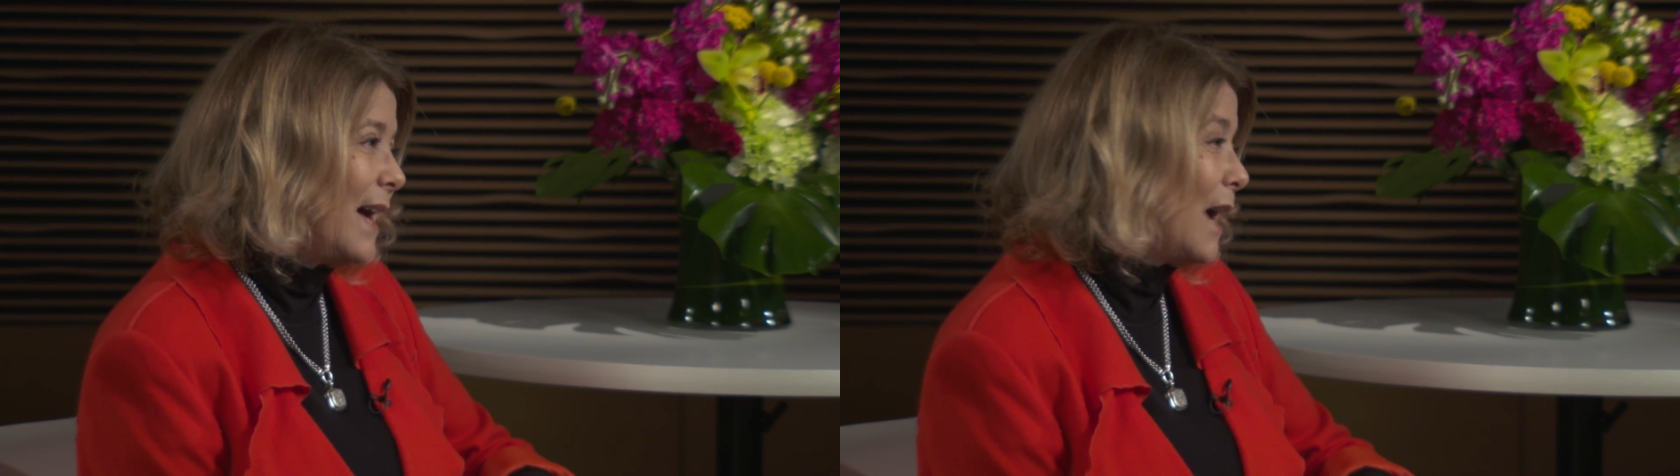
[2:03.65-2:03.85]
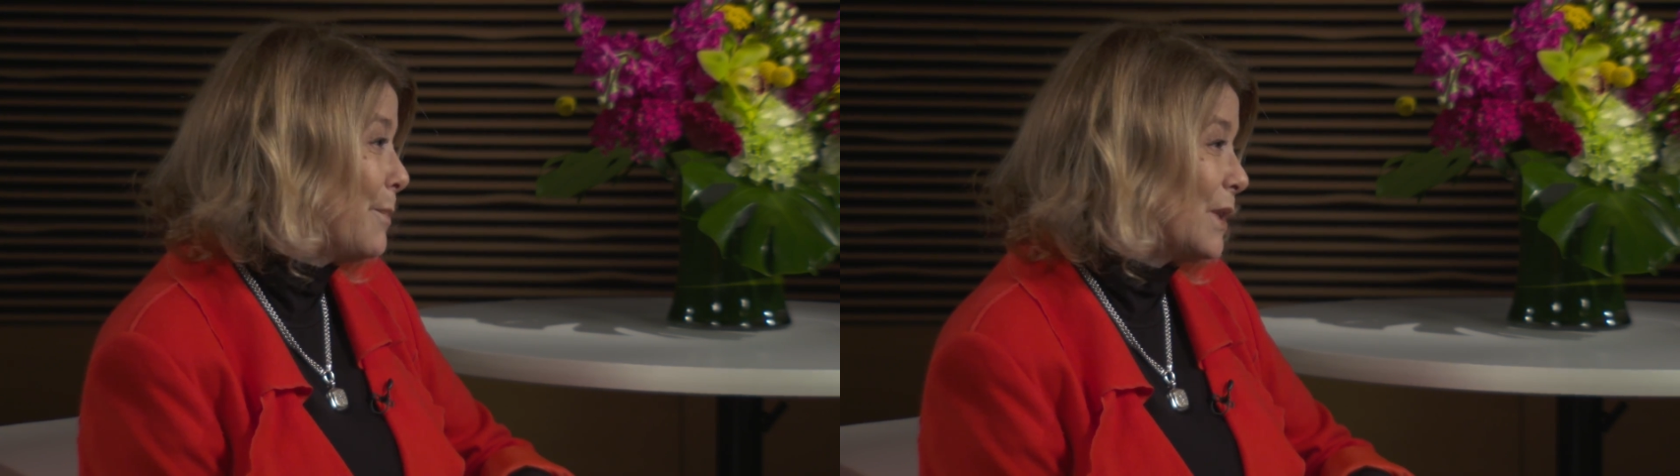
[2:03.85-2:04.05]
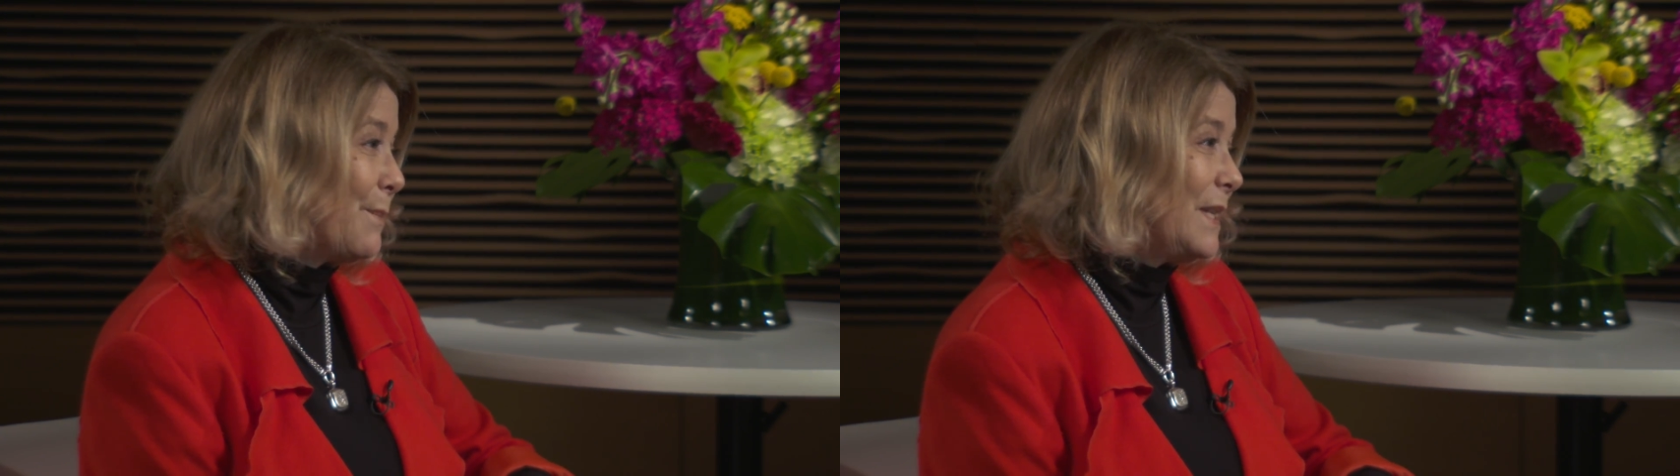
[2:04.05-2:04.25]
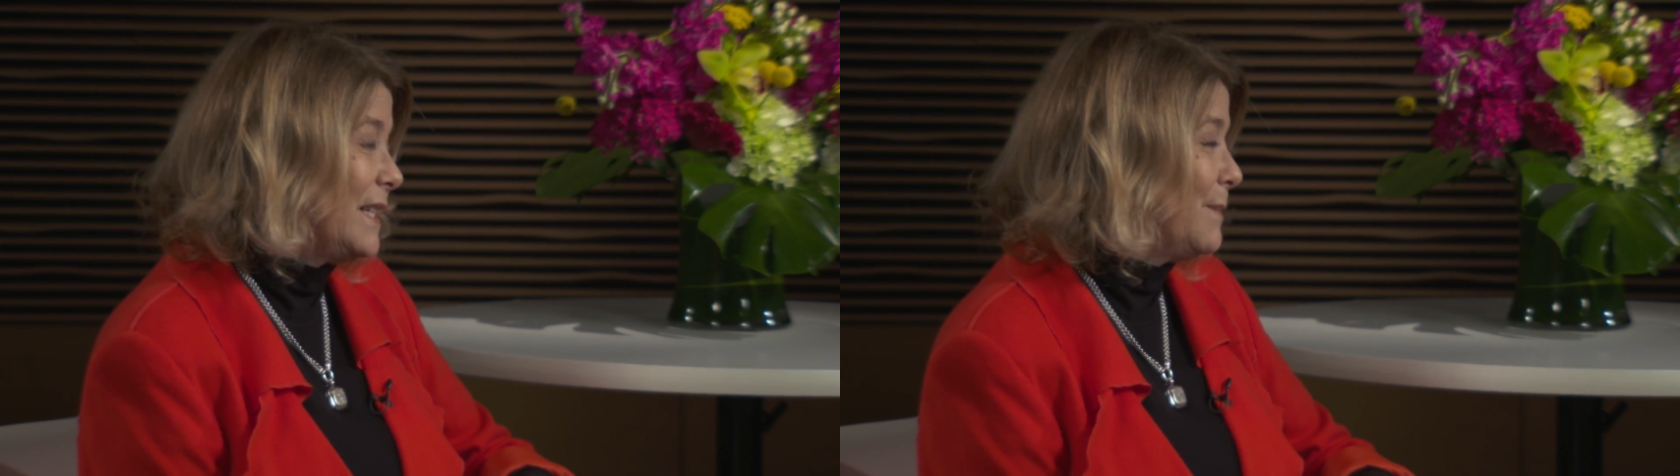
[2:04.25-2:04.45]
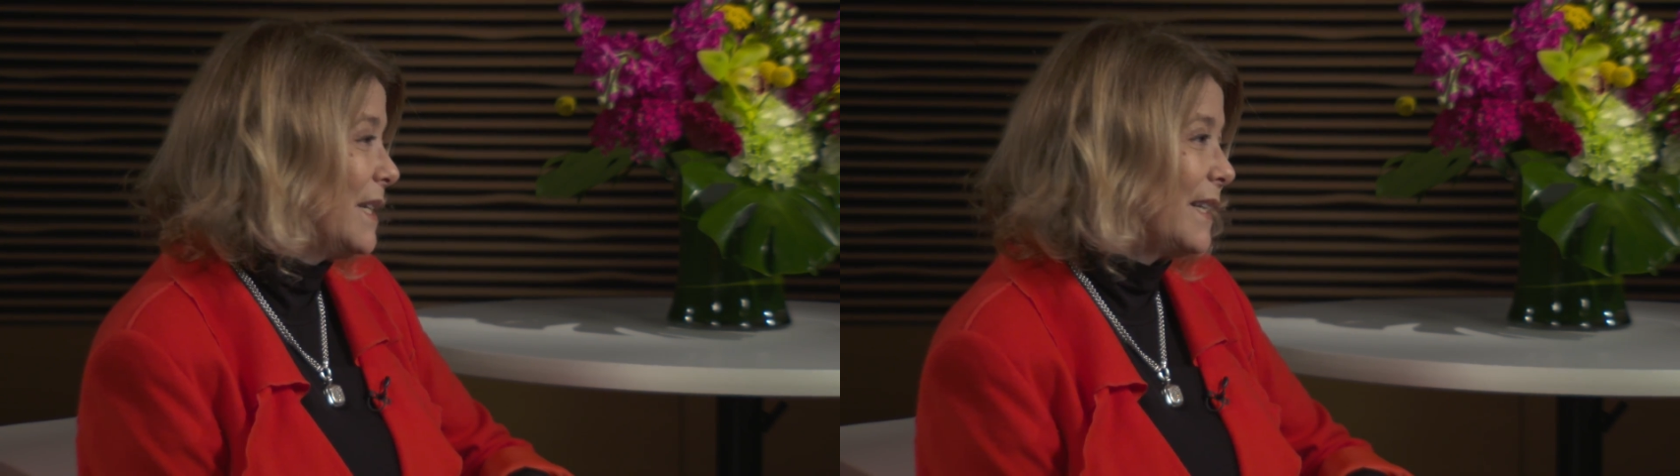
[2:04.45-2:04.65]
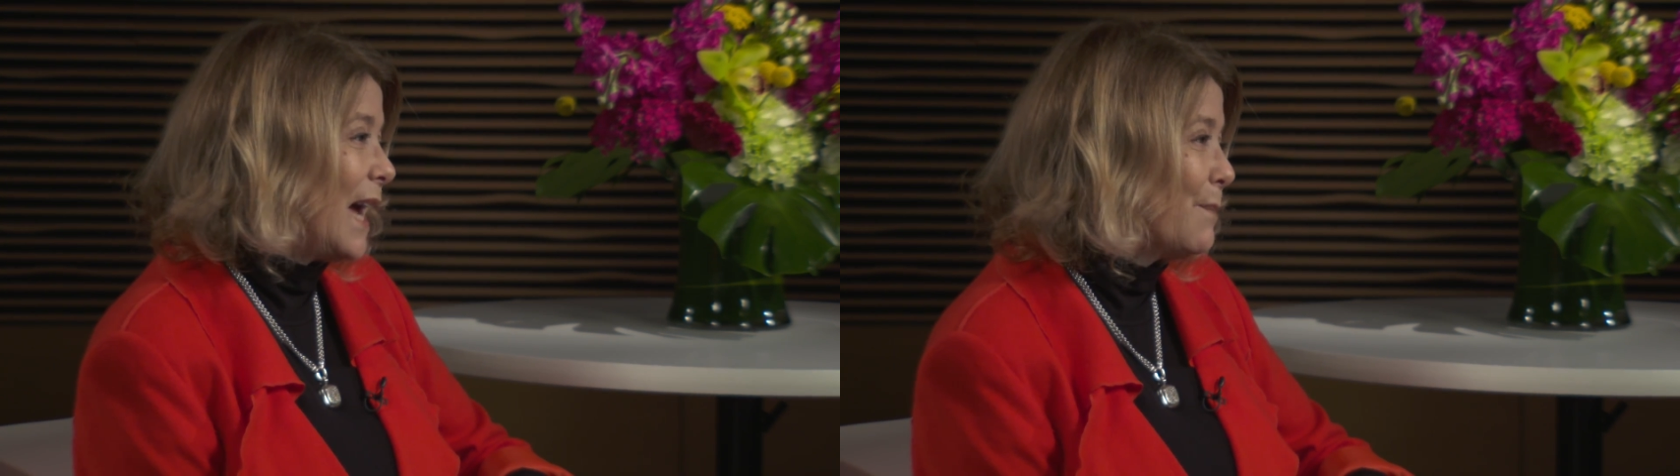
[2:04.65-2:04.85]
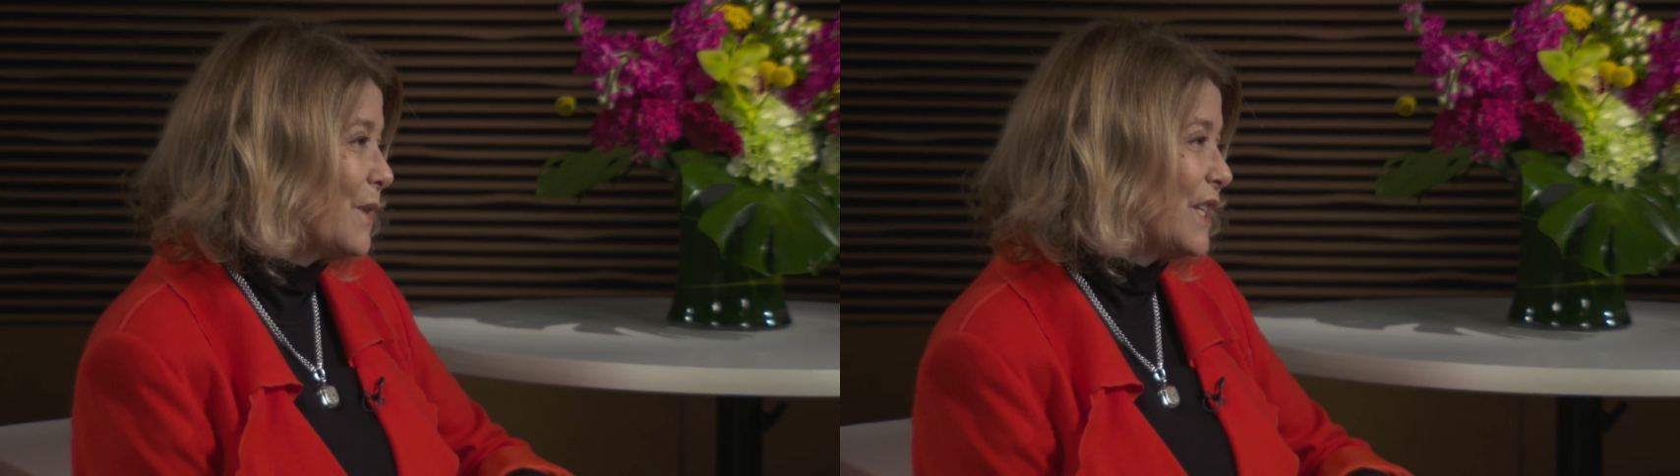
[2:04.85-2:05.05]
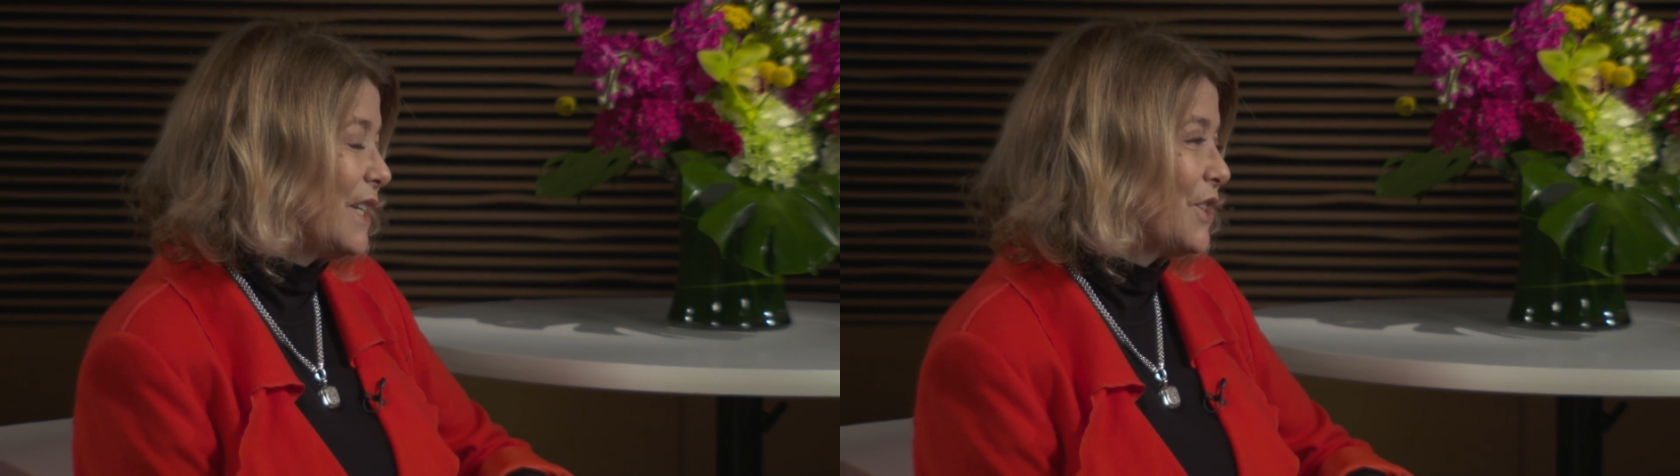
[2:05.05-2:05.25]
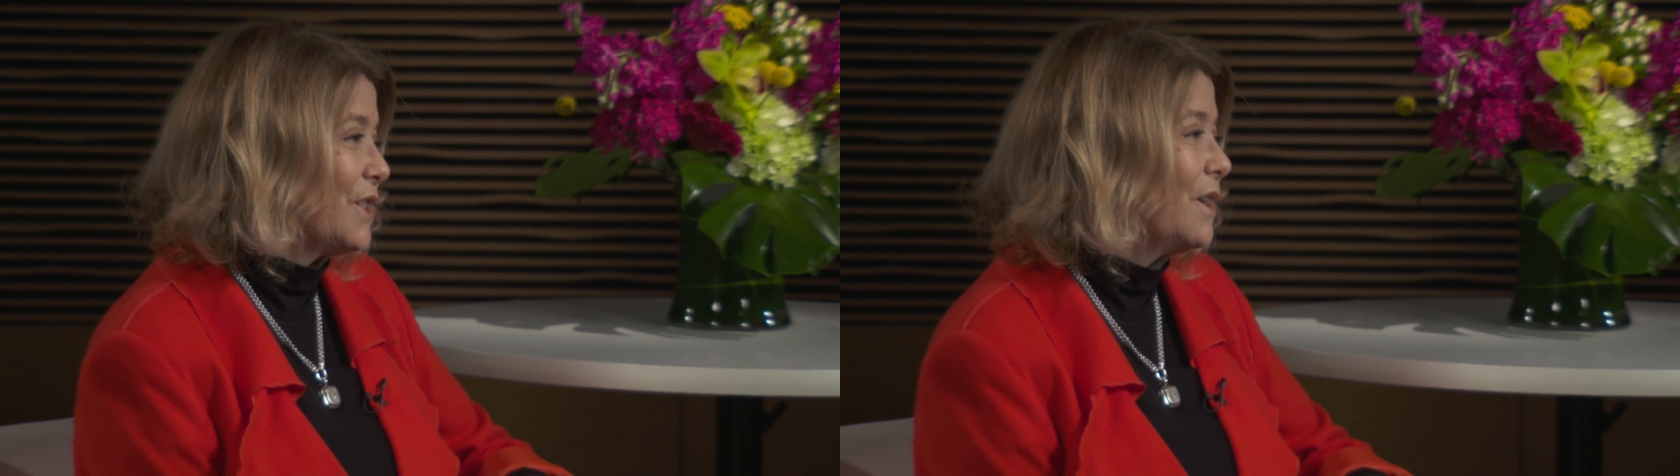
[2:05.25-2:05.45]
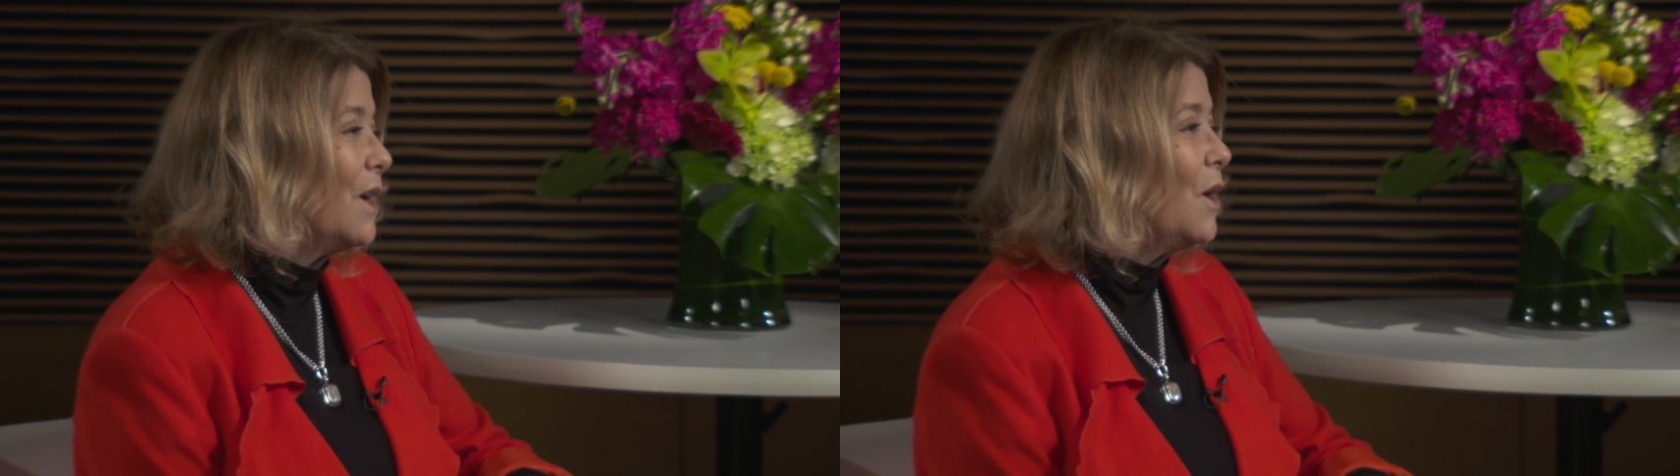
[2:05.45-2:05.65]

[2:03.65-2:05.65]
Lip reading: hyperlipidemia and hypertension,